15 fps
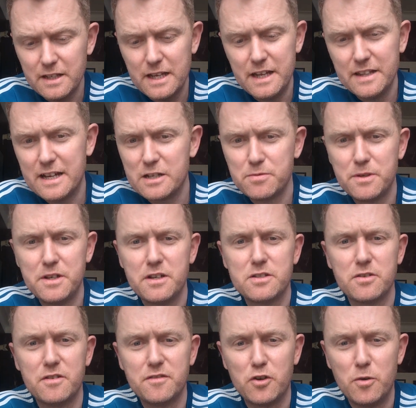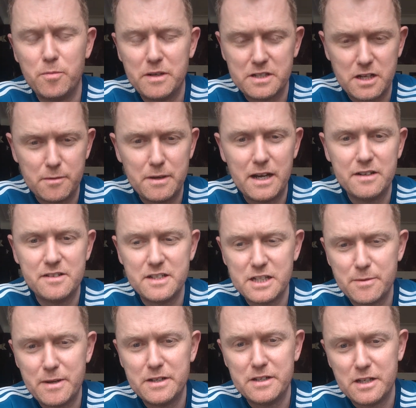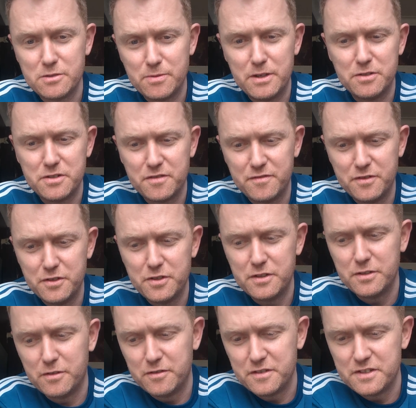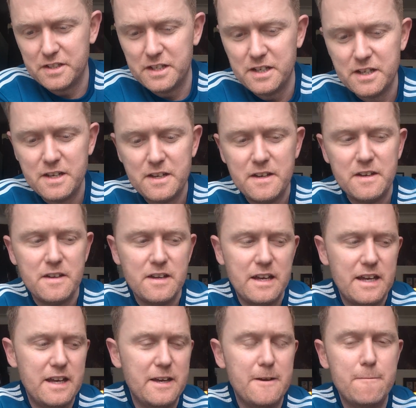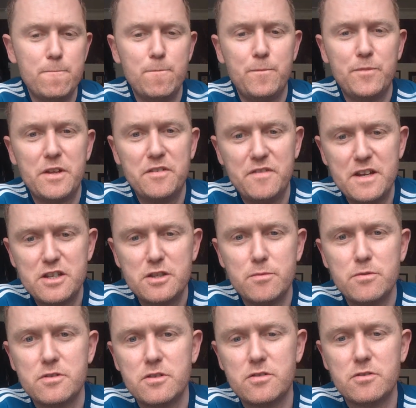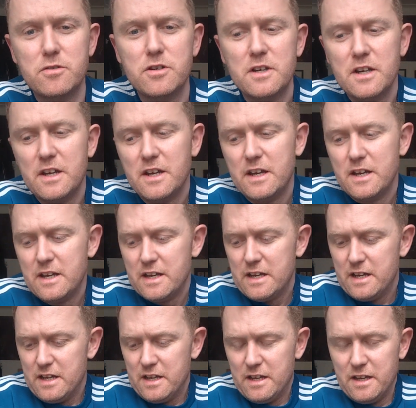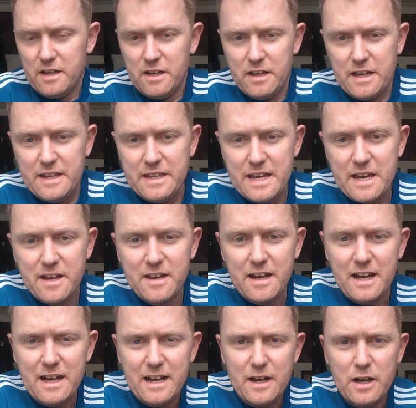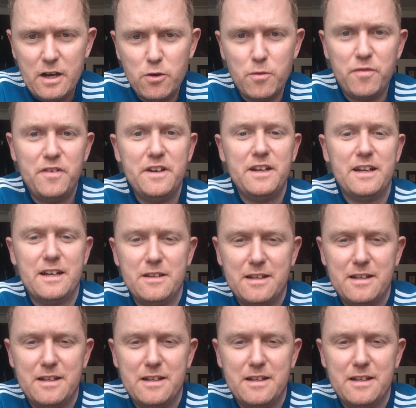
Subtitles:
and that's where your sort of complex carbohydrates come in, as well as your fruit, obviously, and vegetables. So yeah, hopefully,